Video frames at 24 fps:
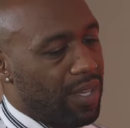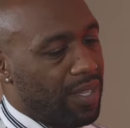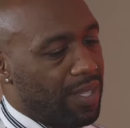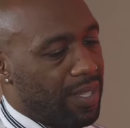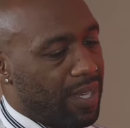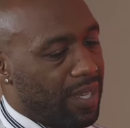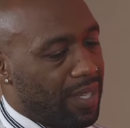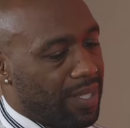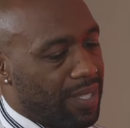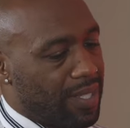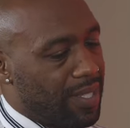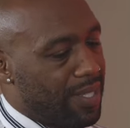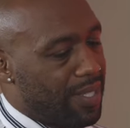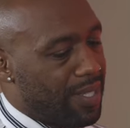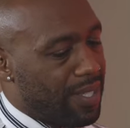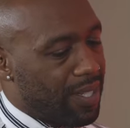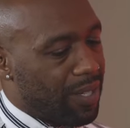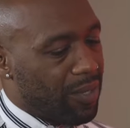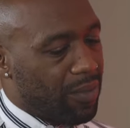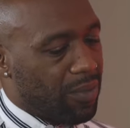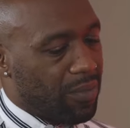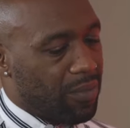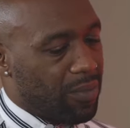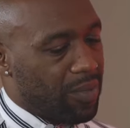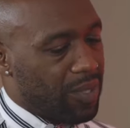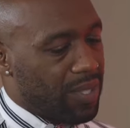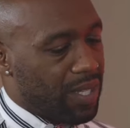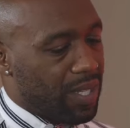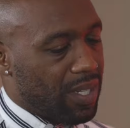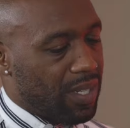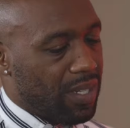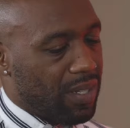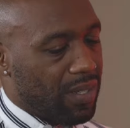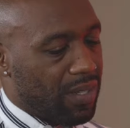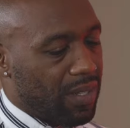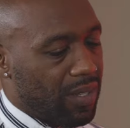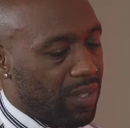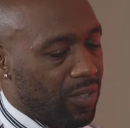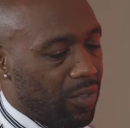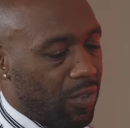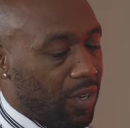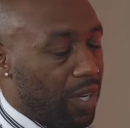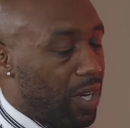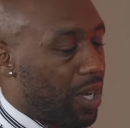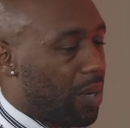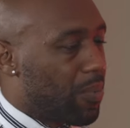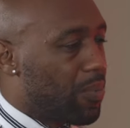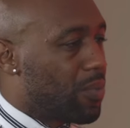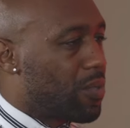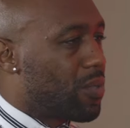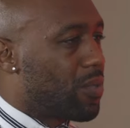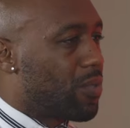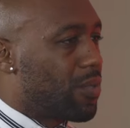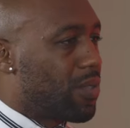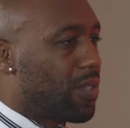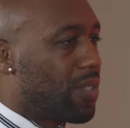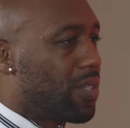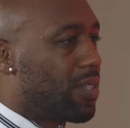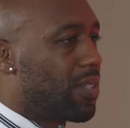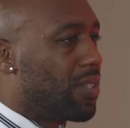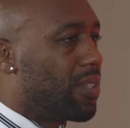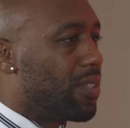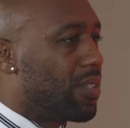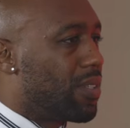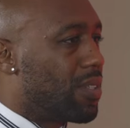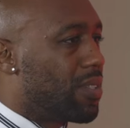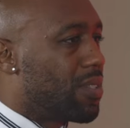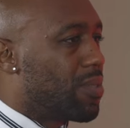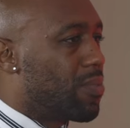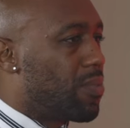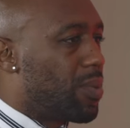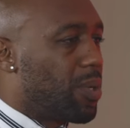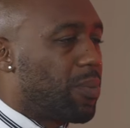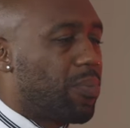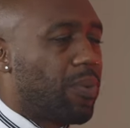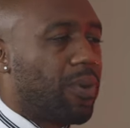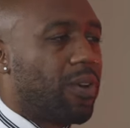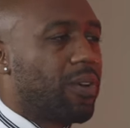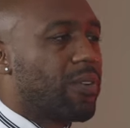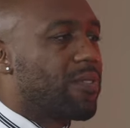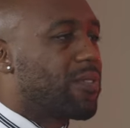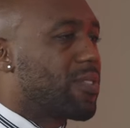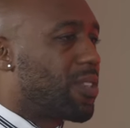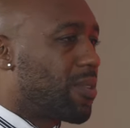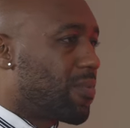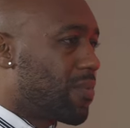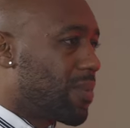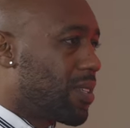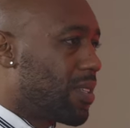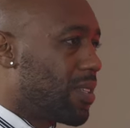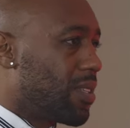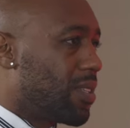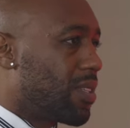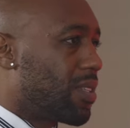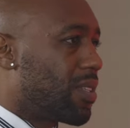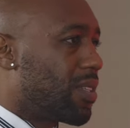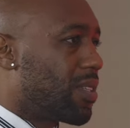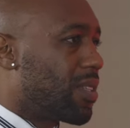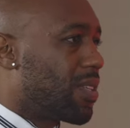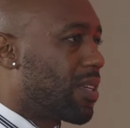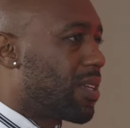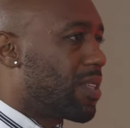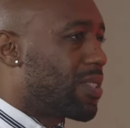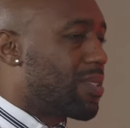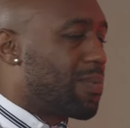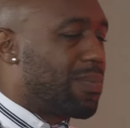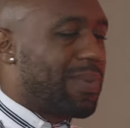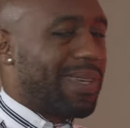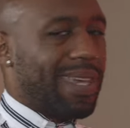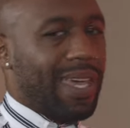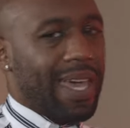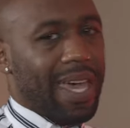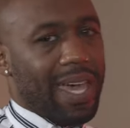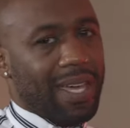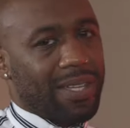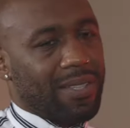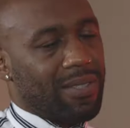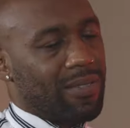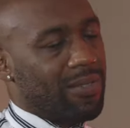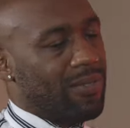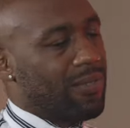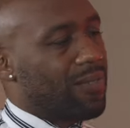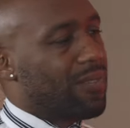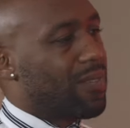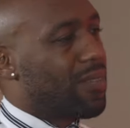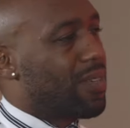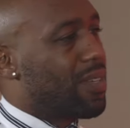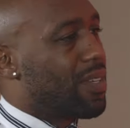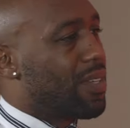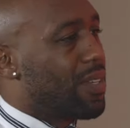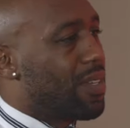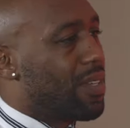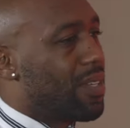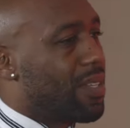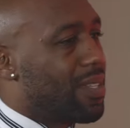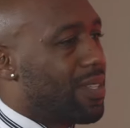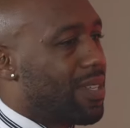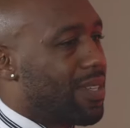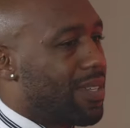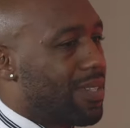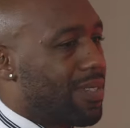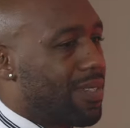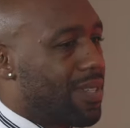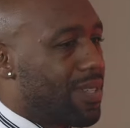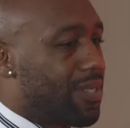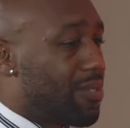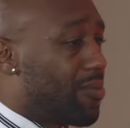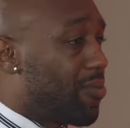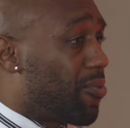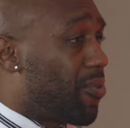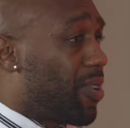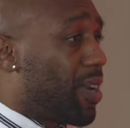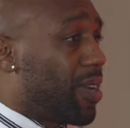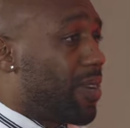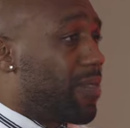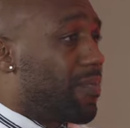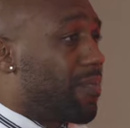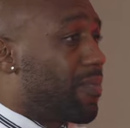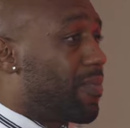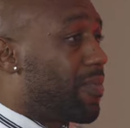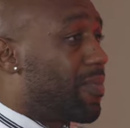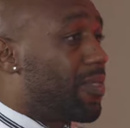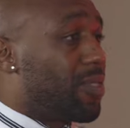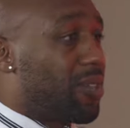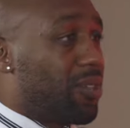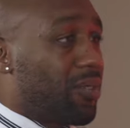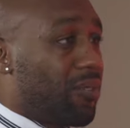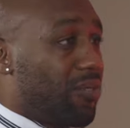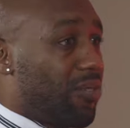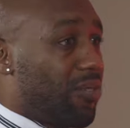uh, TCL presented a, a, great opportunity to be a part of something and to be active and, and, and to fight good